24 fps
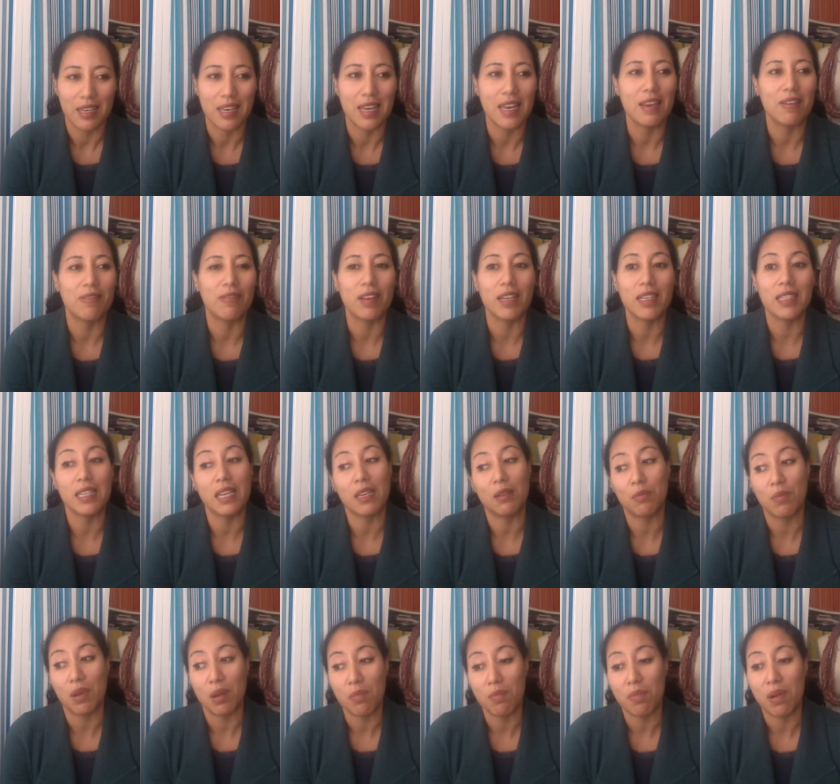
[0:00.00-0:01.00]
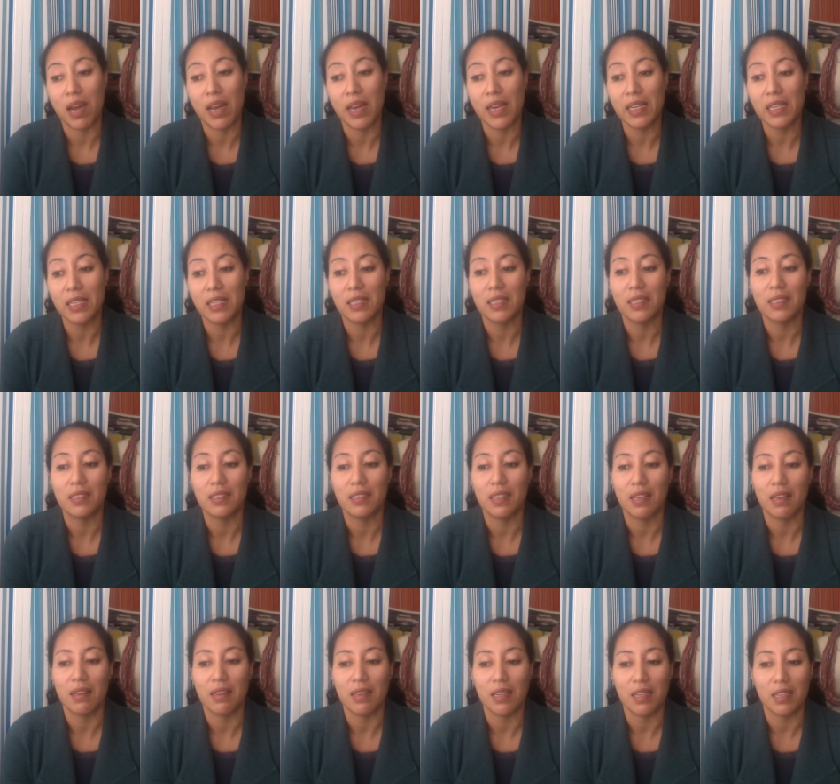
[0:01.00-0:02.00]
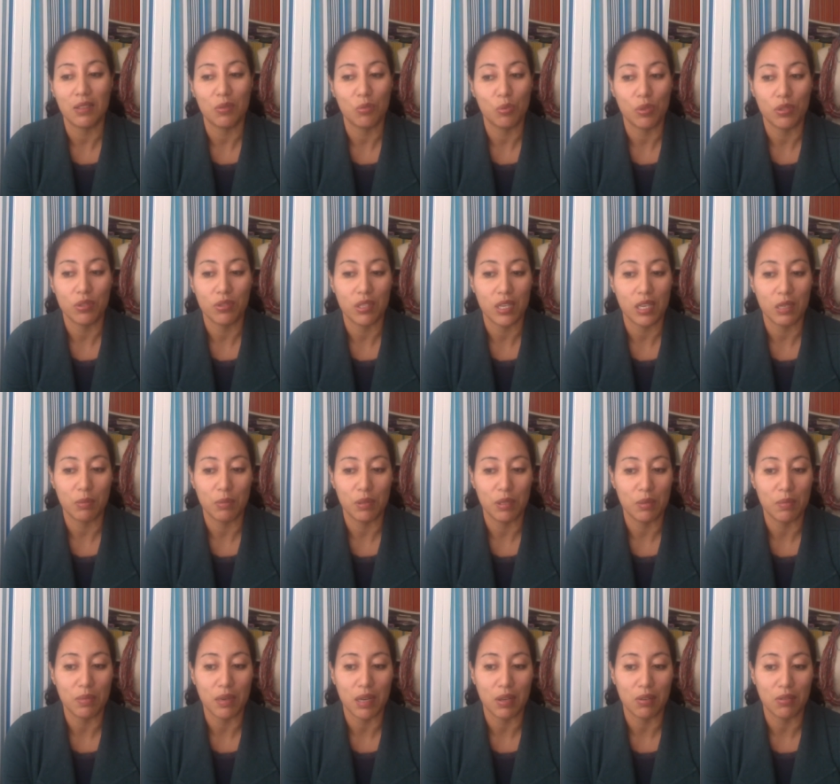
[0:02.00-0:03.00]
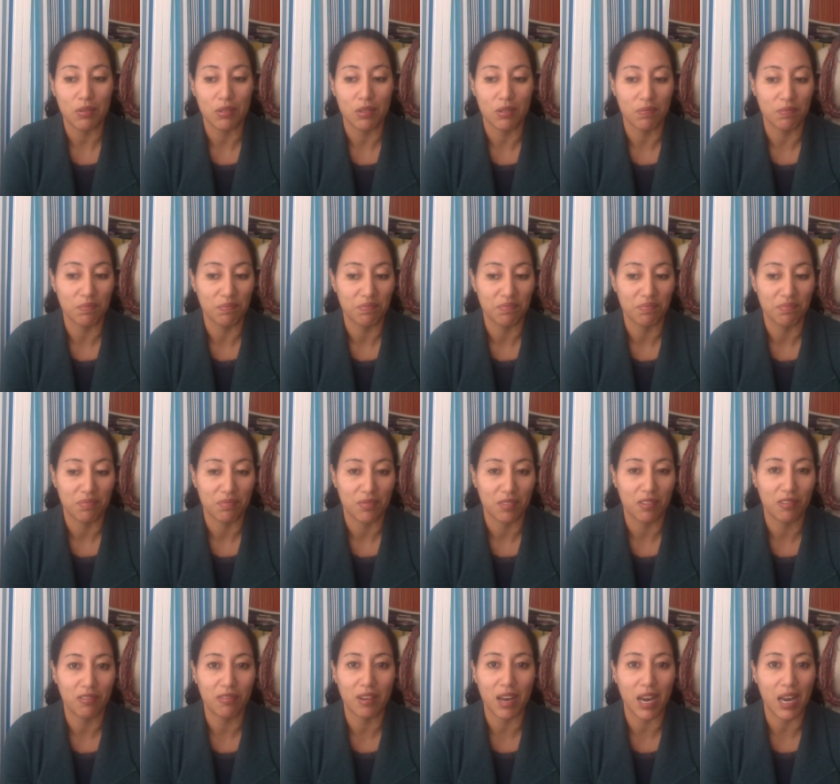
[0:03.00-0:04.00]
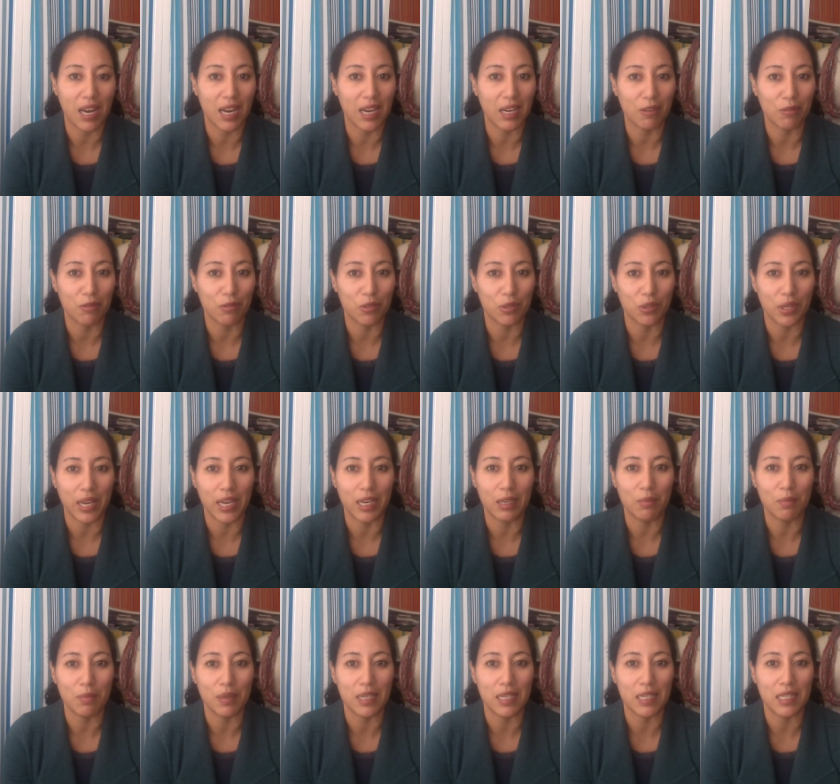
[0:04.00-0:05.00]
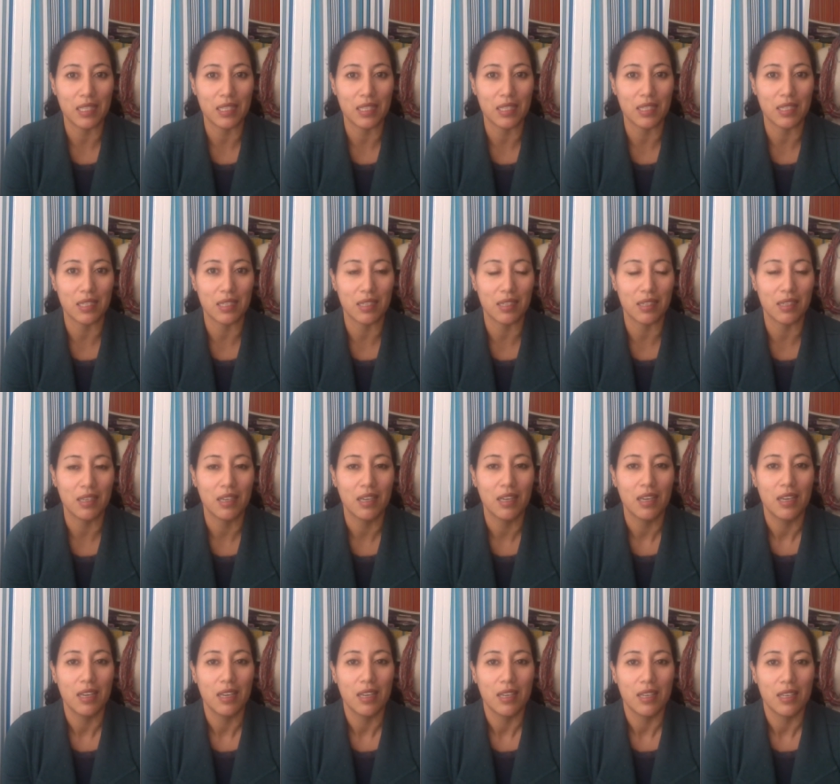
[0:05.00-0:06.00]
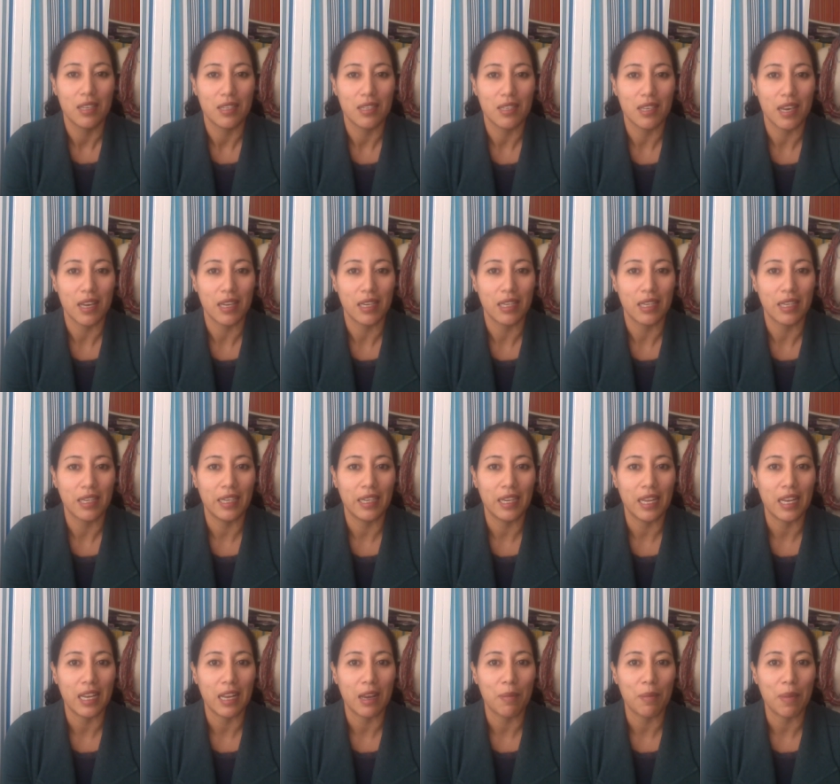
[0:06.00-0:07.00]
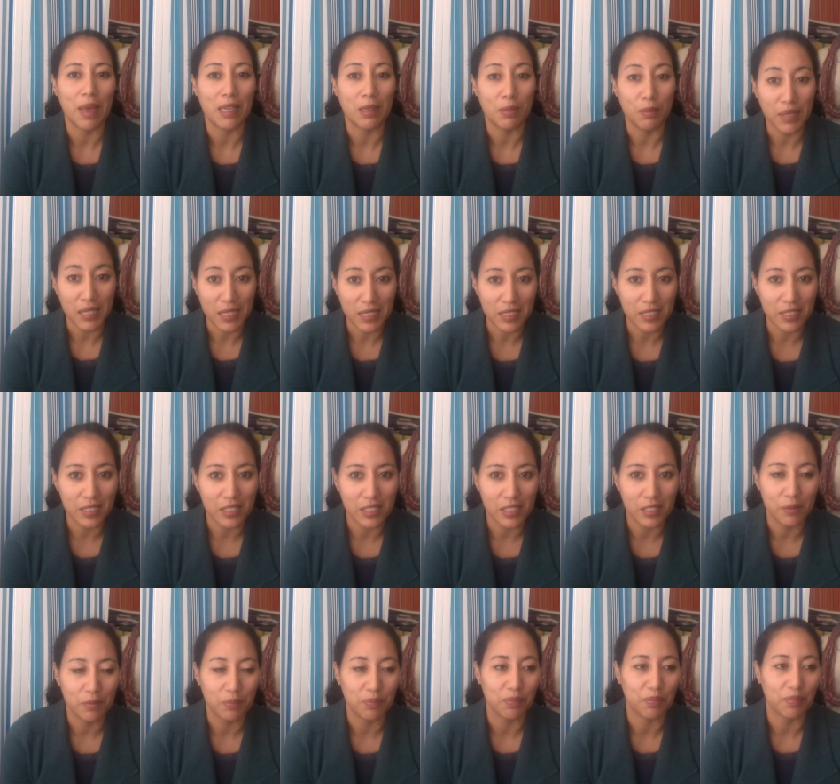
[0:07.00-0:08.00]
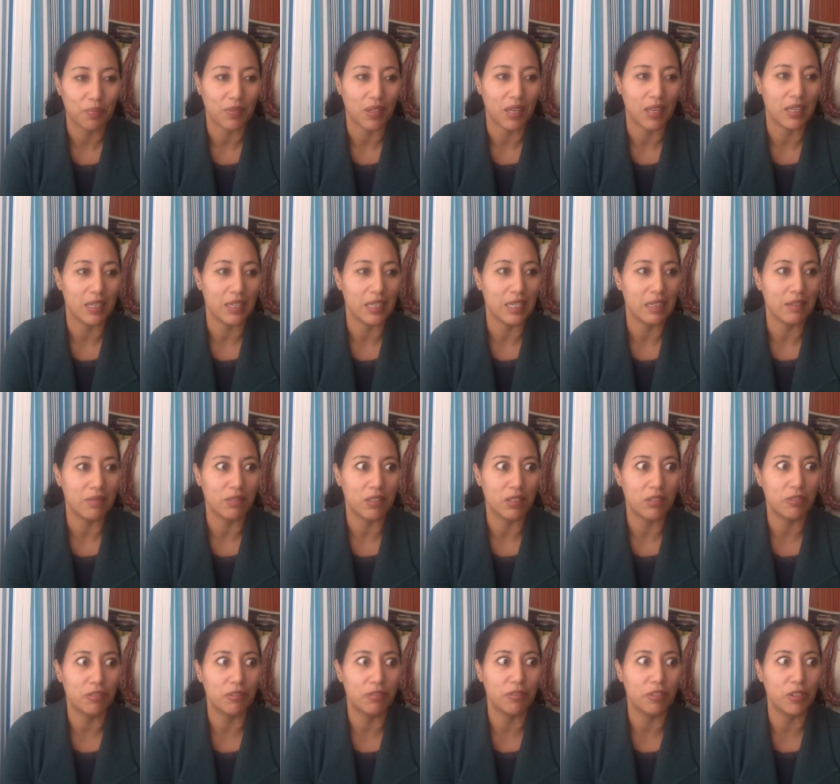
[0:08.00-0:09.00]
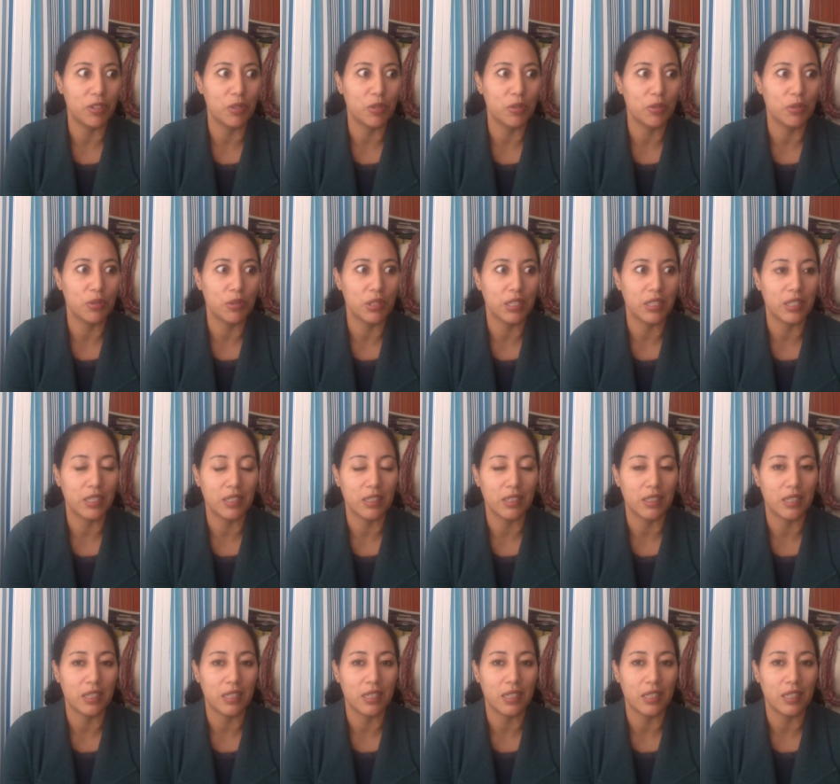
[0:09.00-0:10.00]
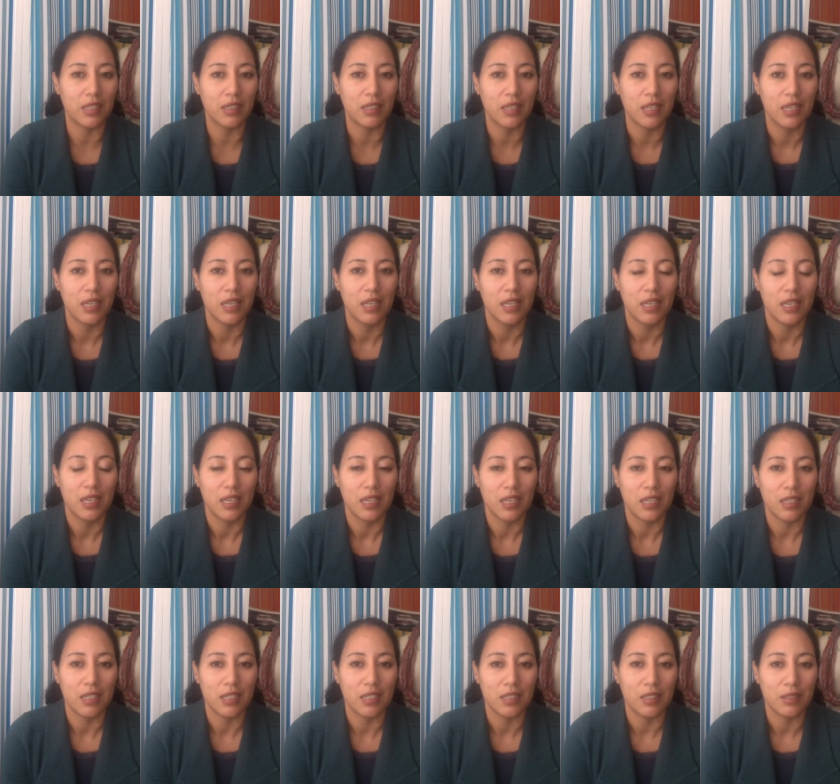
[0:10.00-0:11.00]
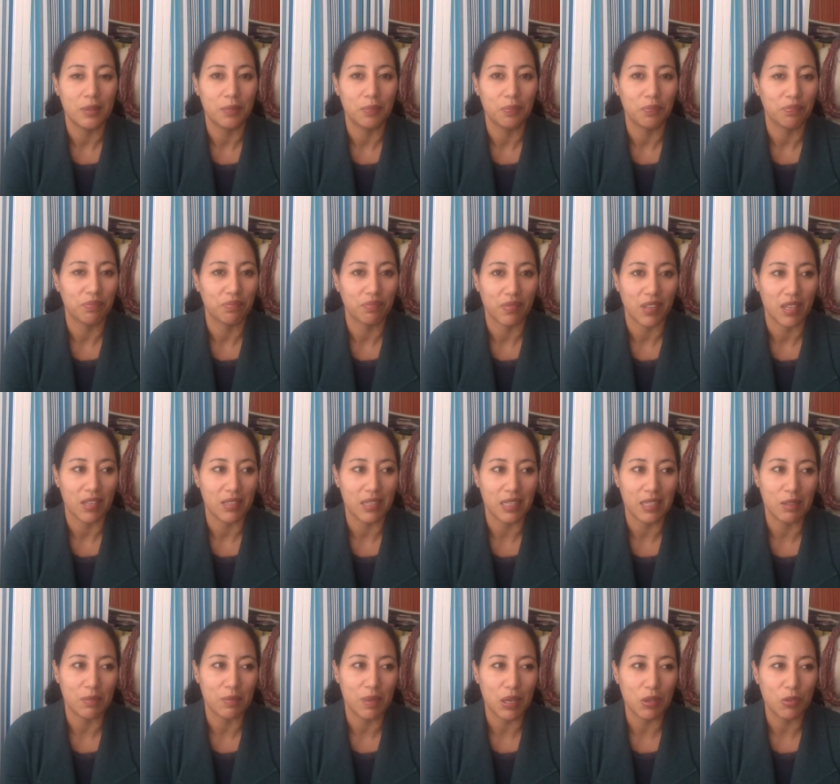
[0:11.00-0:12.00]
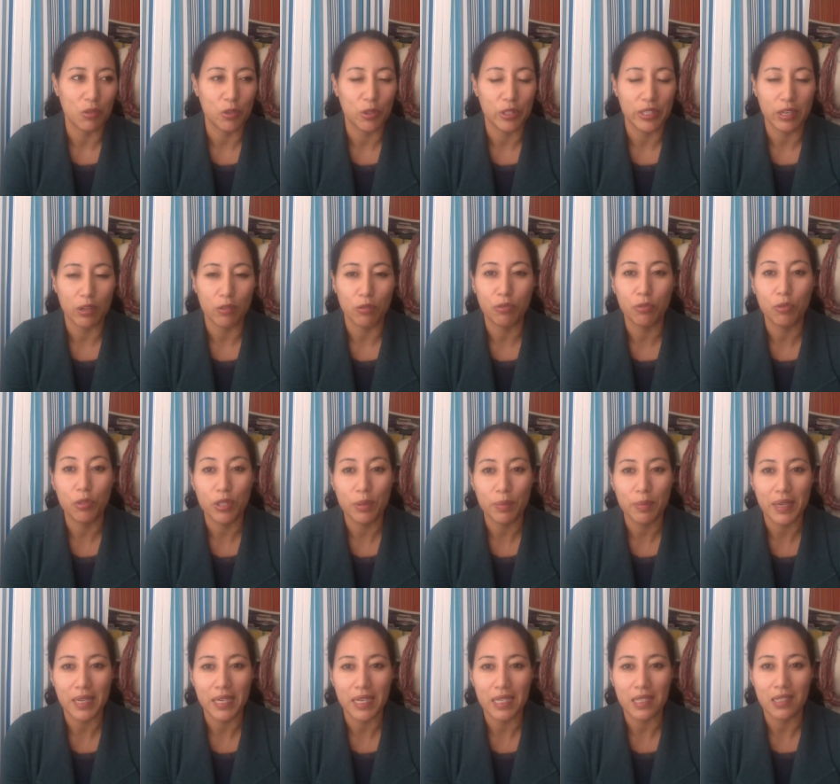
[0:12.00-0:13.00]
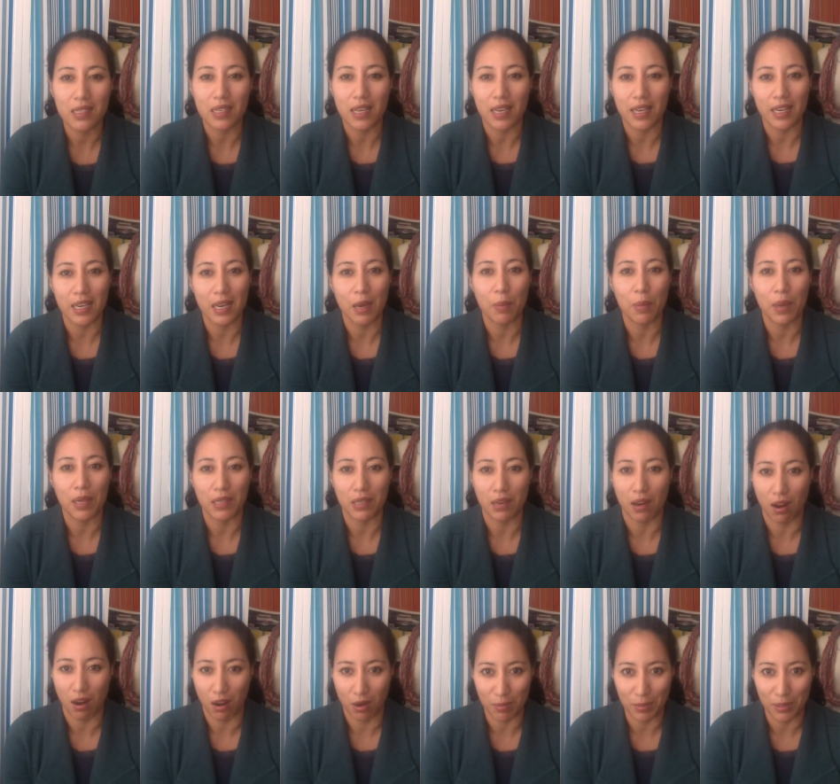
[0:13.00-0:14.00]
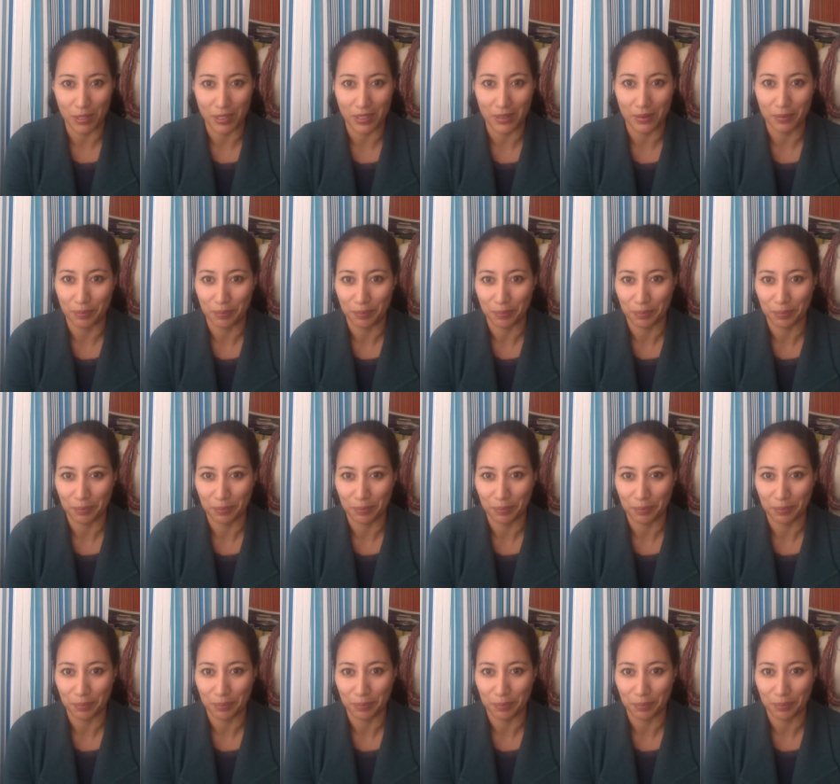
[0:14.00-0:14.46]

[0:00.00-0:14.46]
If I take my bike, then it will take me about 5 to 8 minutes cycling, and I'm at the beach. And even a fewer, I think about 3 or 4 minutes, and I'm at the harbor,